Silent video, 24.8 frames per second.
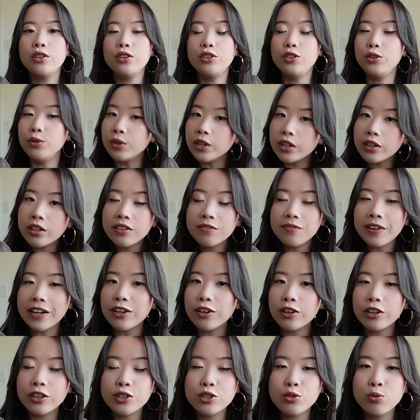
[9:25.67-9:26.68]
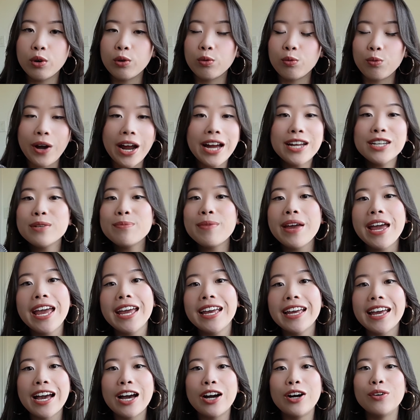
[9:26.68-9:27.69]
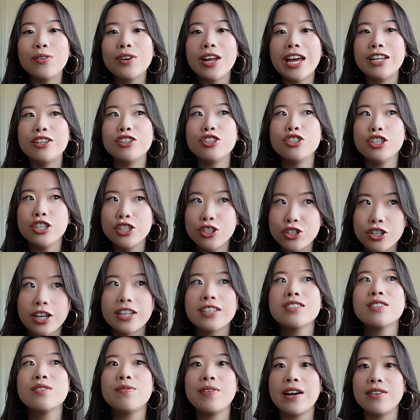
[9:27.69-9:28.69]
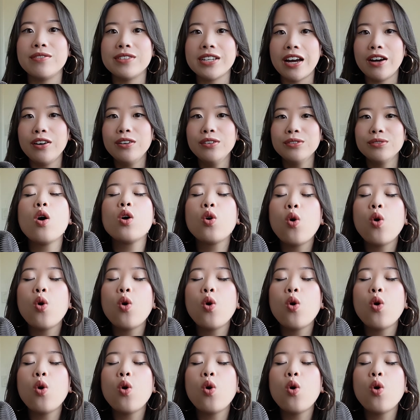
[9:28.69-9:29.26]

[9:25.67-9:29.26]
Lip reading: You didn't invite her to a random hangout and she just found out?